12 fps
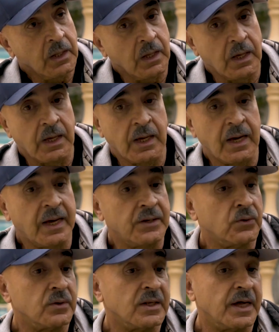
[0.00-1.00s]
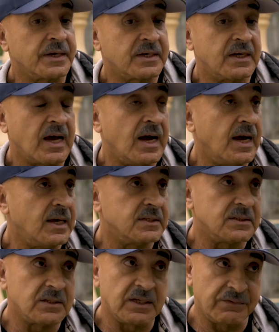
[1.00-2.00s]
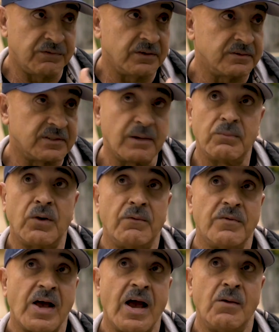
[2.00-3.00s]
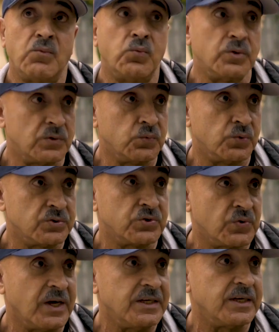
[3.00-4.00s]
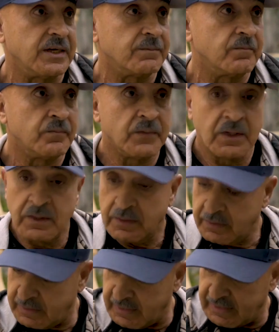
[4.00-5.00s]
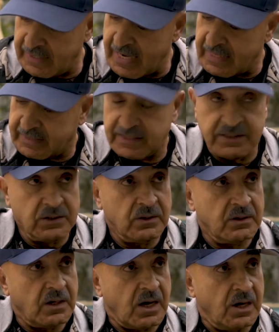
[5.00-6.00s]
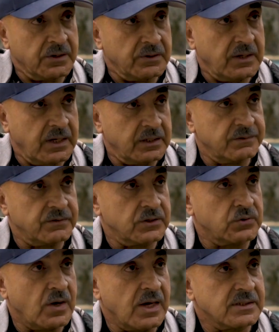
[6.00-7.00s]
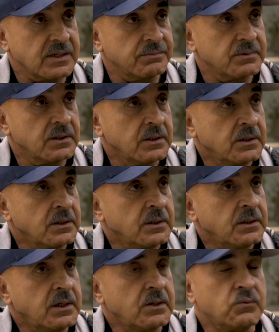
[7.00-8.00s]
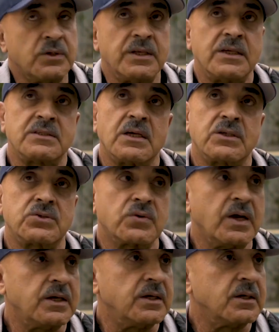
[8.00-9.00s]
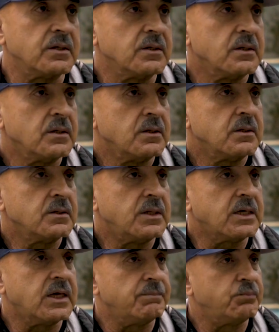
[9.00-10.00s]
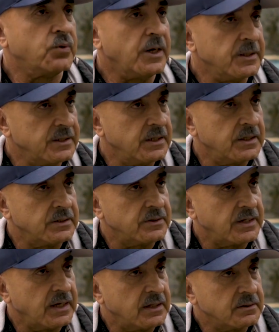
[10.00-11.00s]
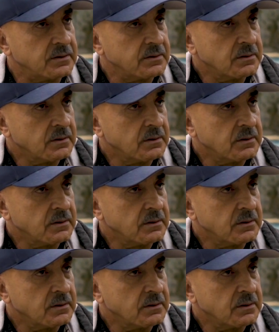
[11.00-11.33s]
And I know a lot of guys, even someone I was training, they lack in the outer head of the tricep. And when they start training, they keep hitting the inner head.